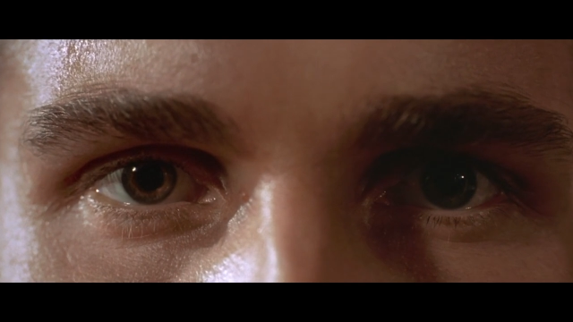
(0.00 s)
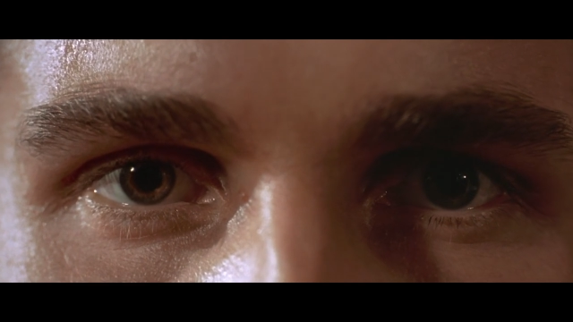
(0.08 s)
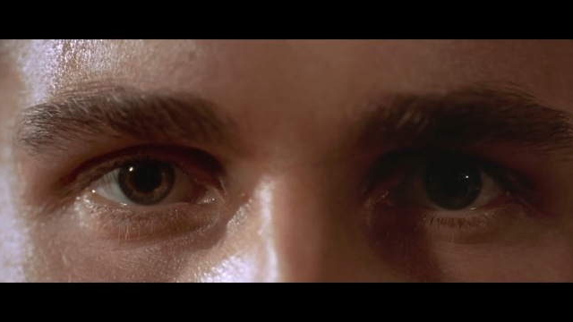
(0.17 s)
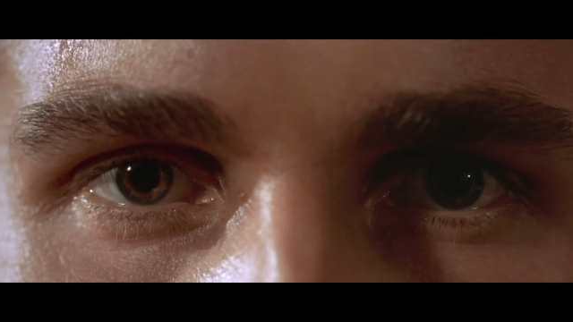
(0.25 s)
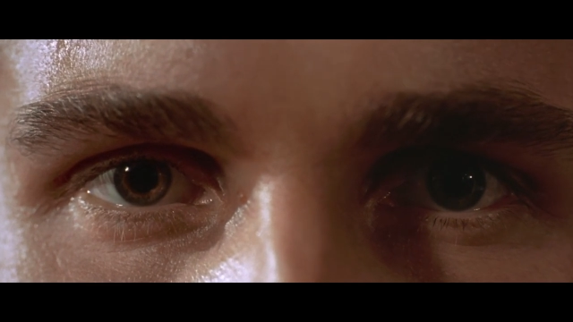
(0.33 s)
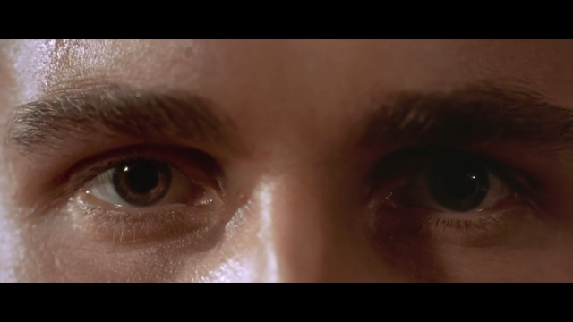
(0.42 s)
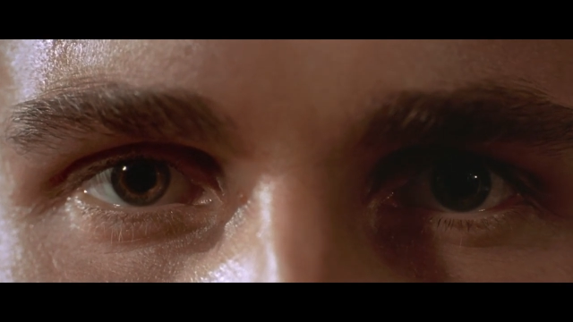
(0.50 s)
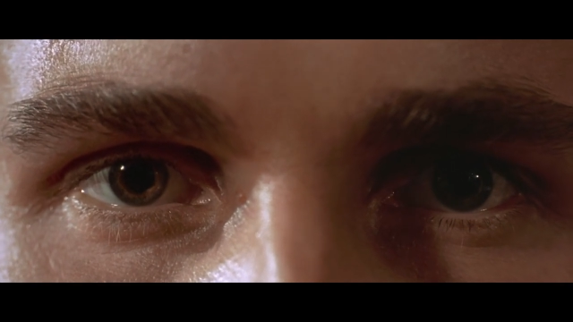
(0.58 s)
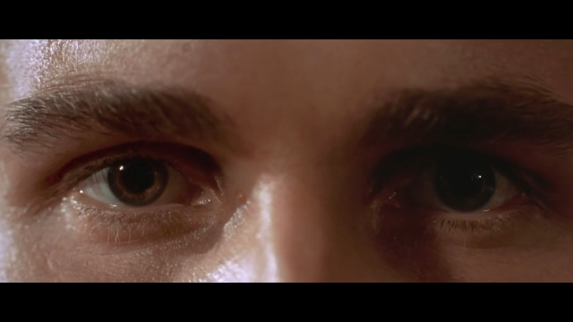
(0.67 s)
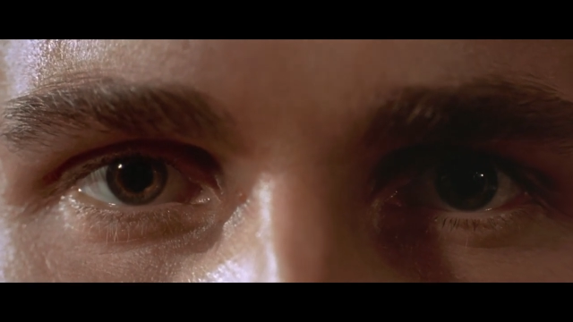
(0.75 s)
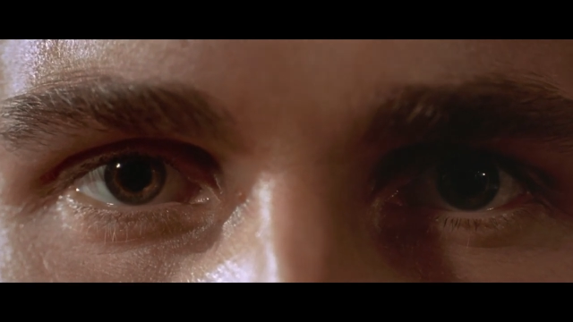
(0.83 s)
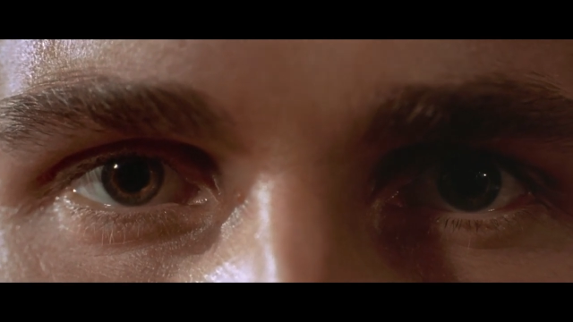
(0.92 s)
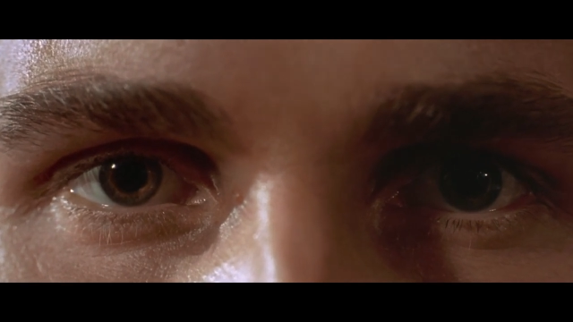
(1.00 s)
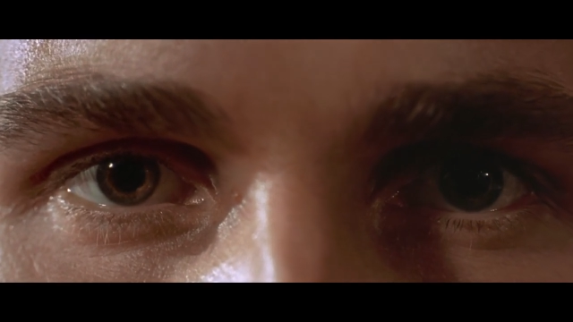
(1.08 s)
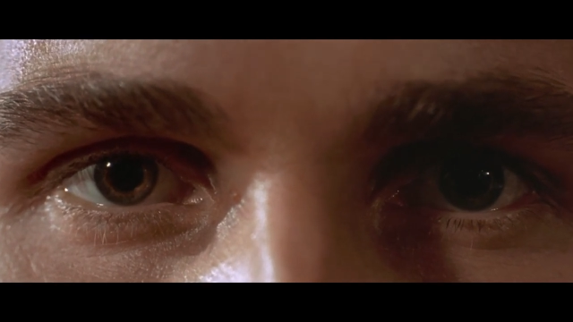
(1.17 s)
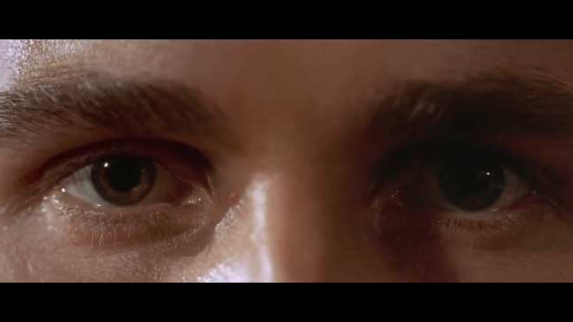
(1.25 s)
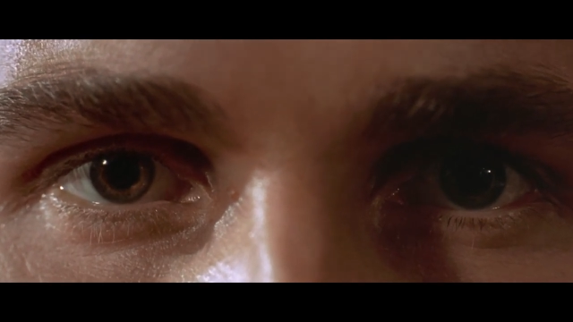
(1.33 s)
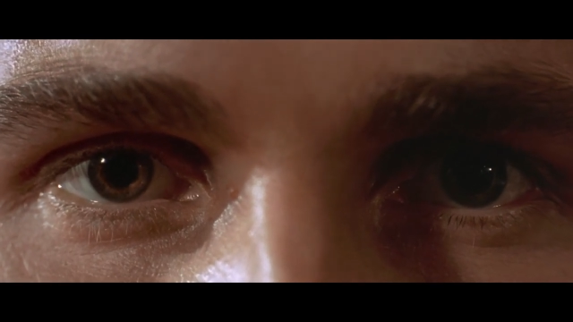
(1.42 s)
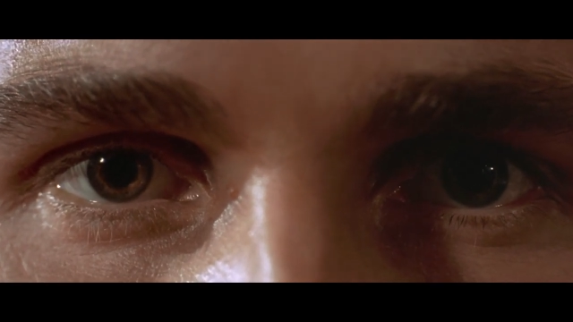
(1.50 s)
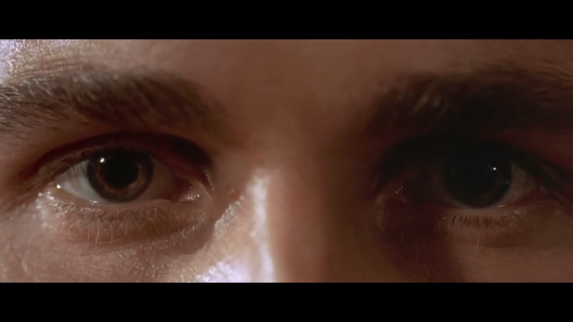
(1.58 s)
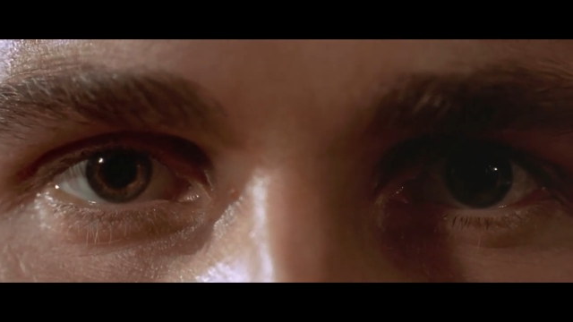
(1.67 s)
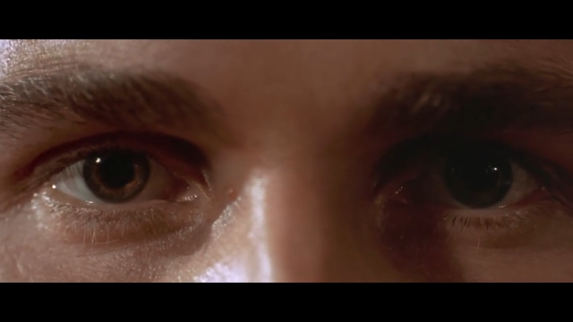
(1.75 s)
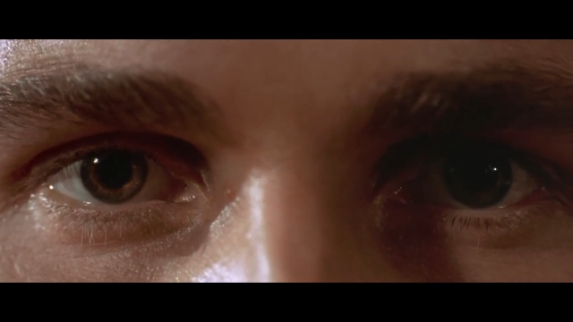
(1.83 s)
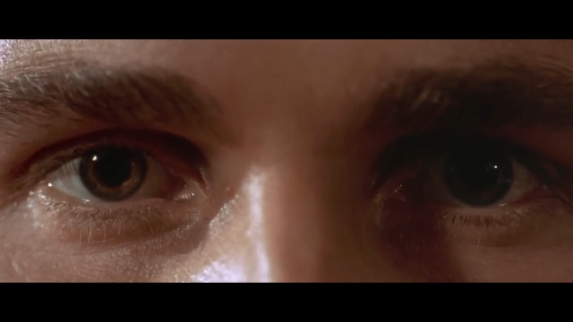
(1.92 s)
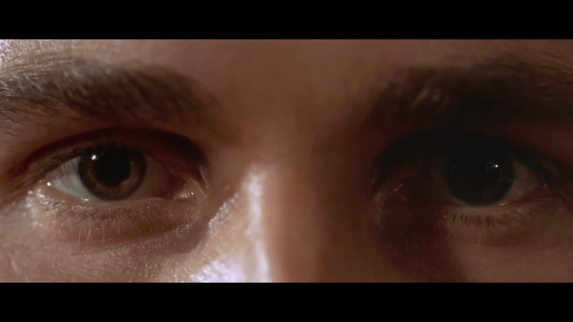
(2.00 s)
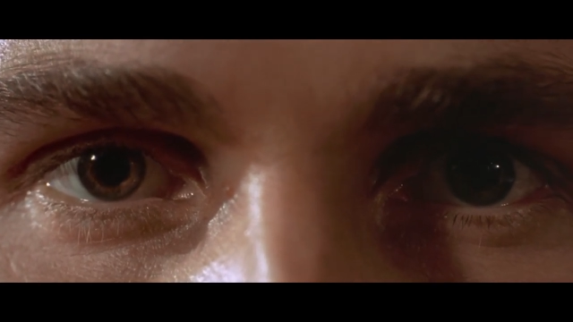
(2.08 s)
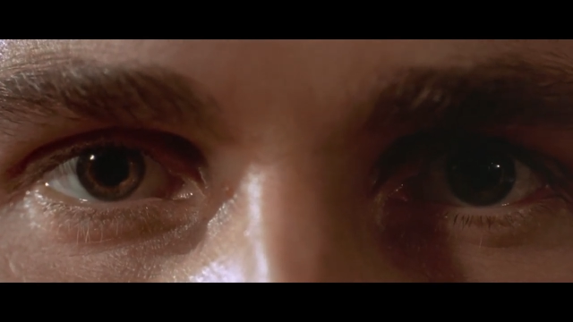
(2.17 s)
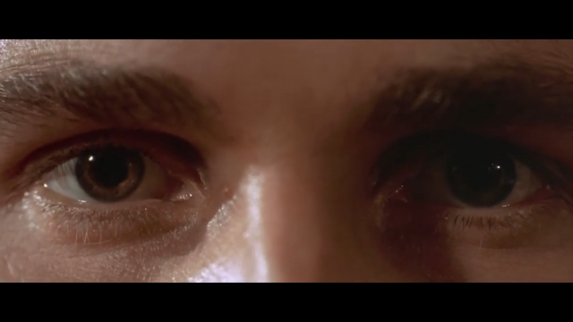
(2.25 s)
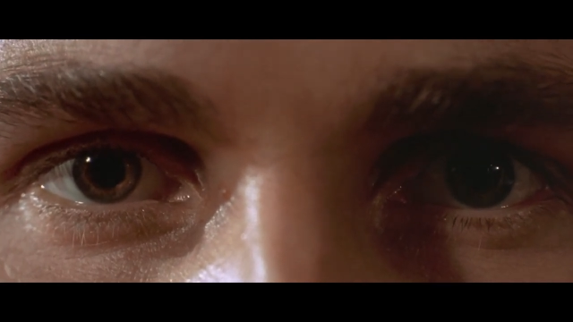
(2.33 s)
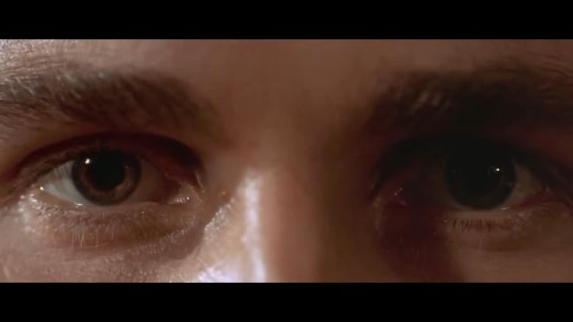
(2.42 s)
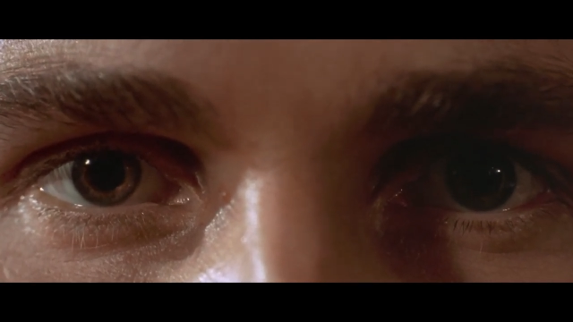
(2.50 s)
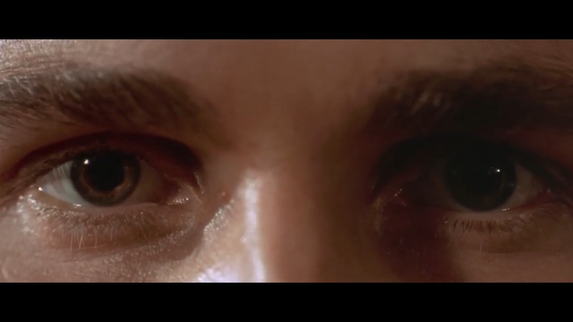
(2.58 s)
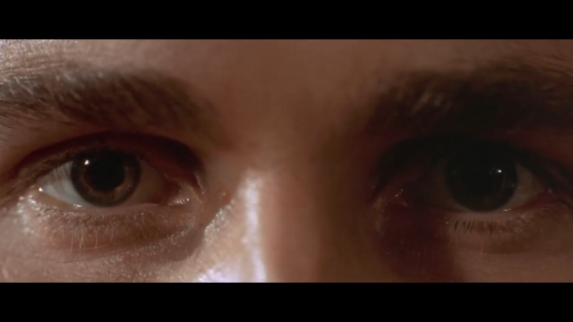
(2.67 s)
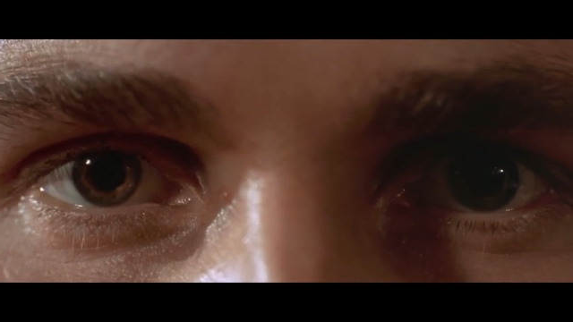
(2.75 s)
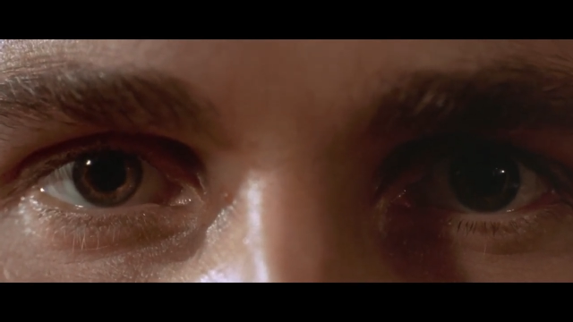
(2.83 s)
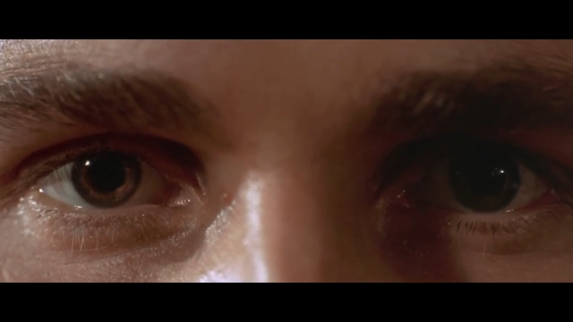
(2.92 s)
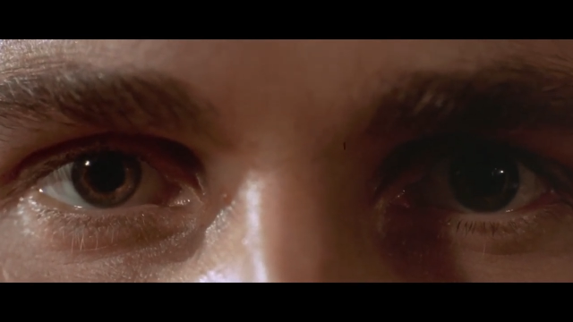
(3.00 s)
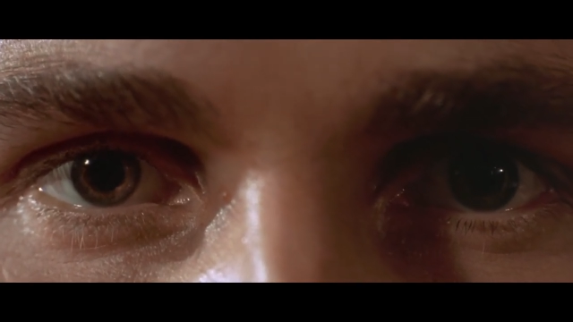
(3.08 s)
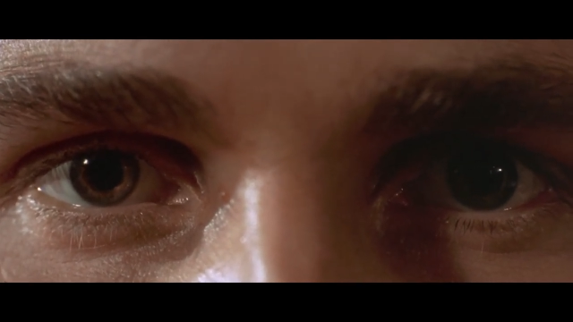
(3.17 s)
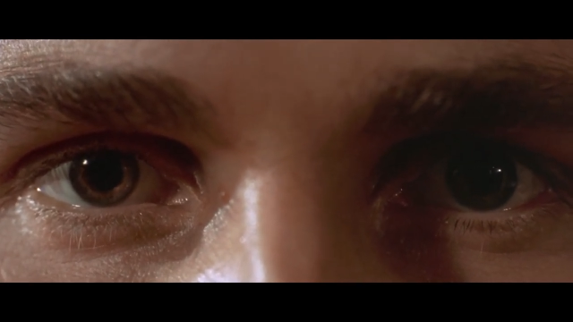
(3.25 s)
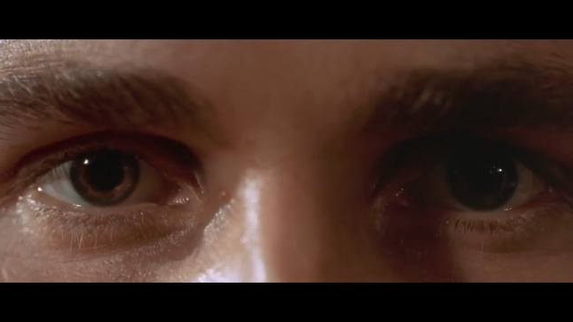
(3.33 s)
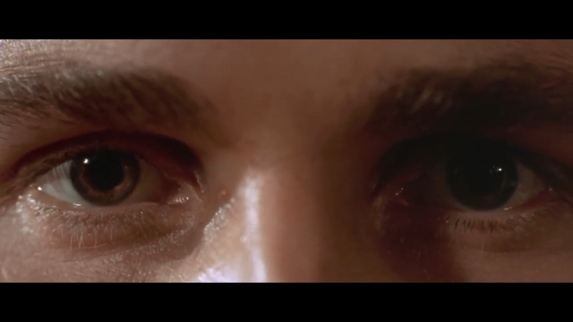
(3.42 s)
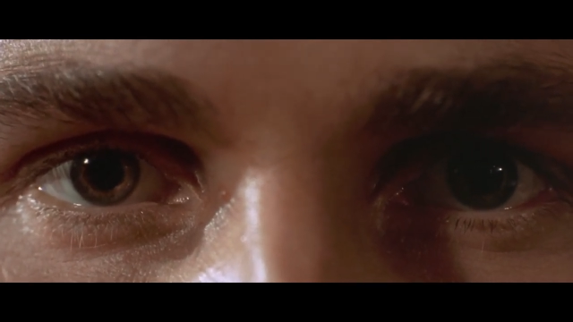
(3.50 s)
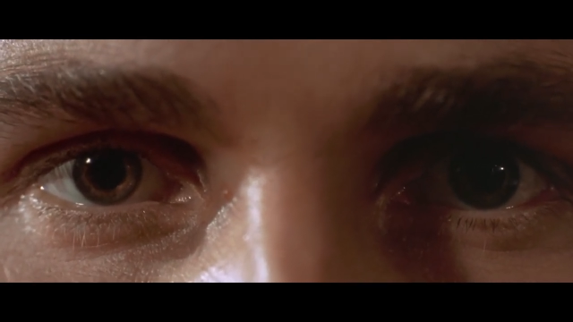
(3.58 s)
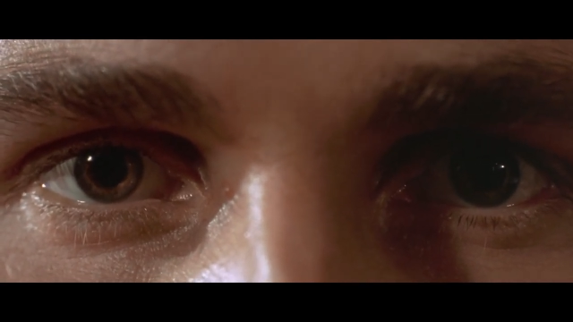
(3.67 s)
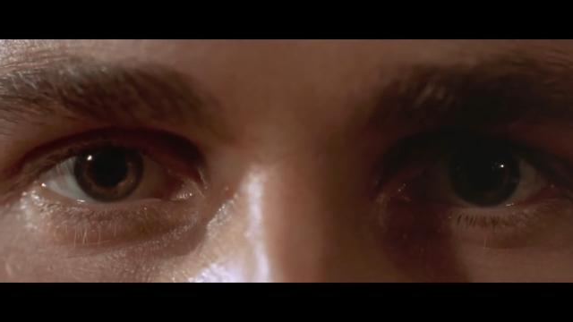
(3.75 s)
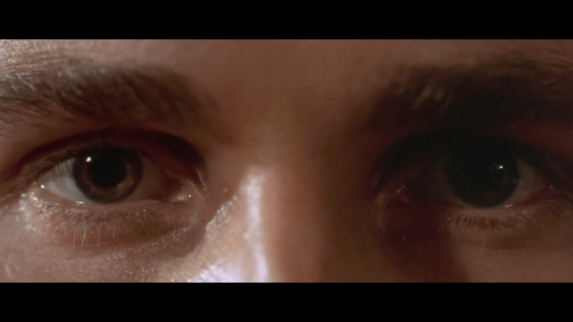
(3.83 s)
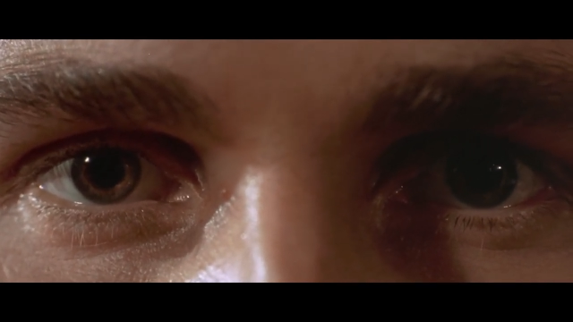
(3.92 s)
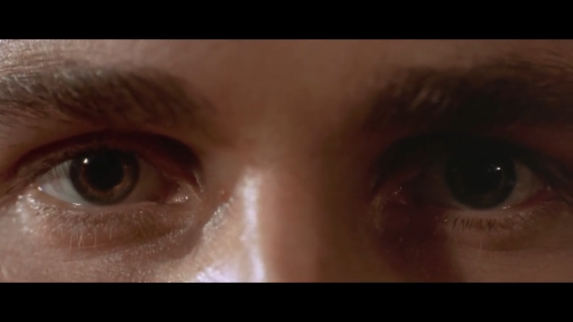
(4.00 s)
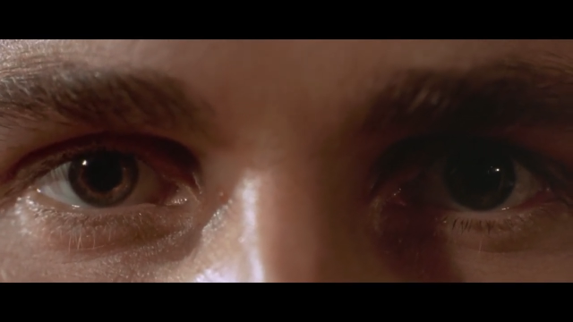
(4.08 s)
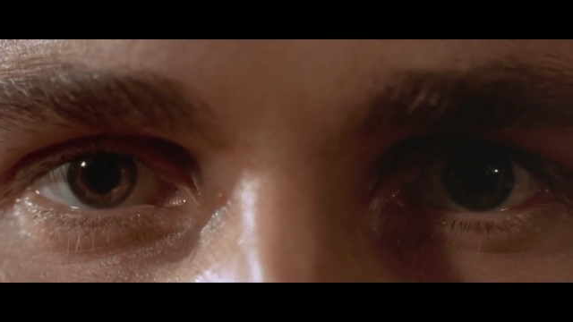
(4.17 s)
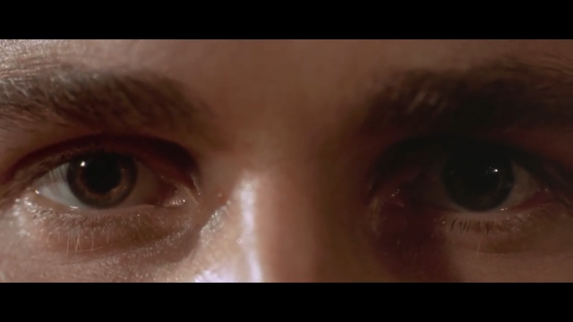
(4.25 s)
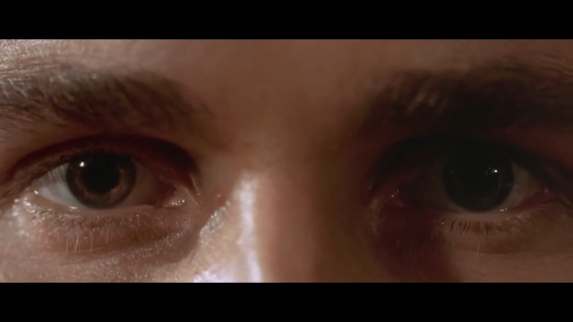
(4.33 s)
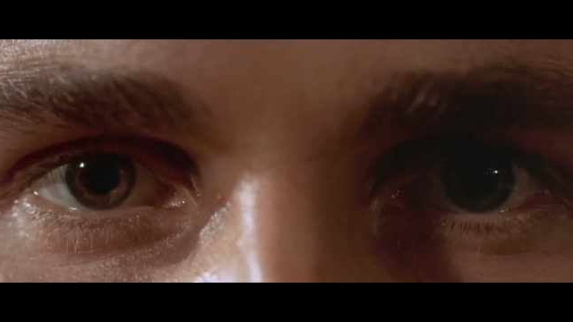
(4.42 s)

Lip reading: (no speaker visible)